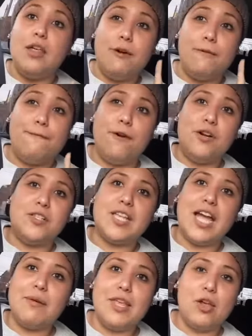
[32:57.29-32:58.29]
The first
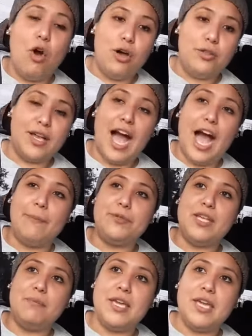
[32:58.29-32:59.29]
time they called the
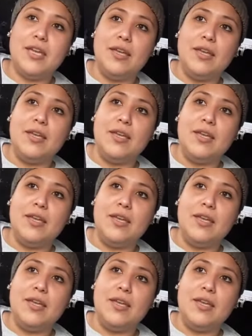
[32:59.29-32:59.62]
cops on me,